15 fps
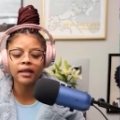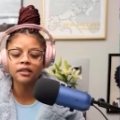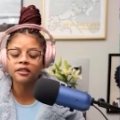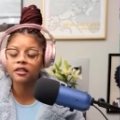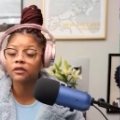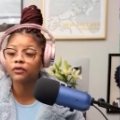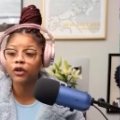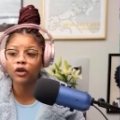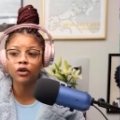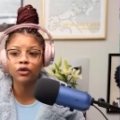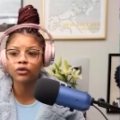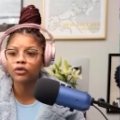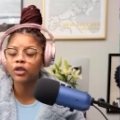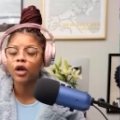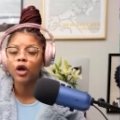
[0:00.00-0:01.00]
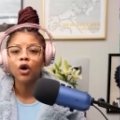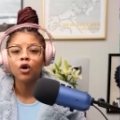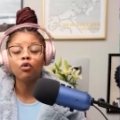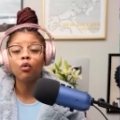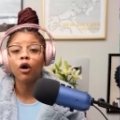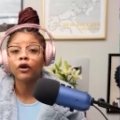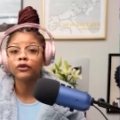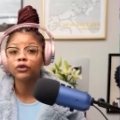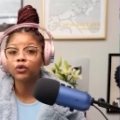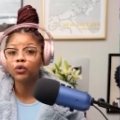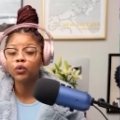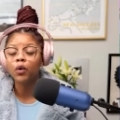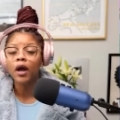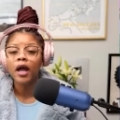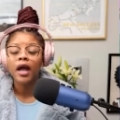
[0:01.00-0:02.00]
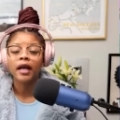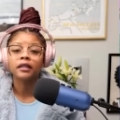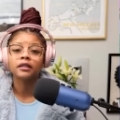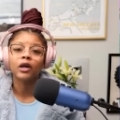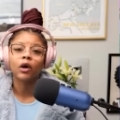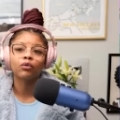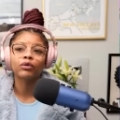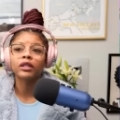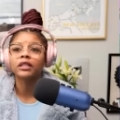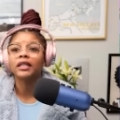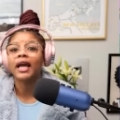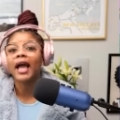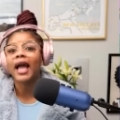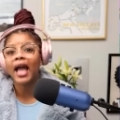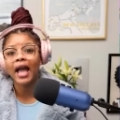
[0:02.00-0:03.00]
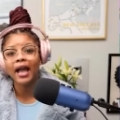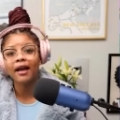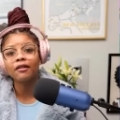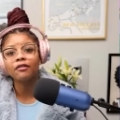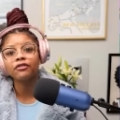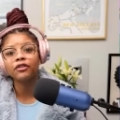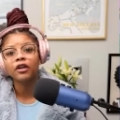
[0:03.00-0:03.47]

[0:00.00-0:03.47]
is for girls who are new and don't really have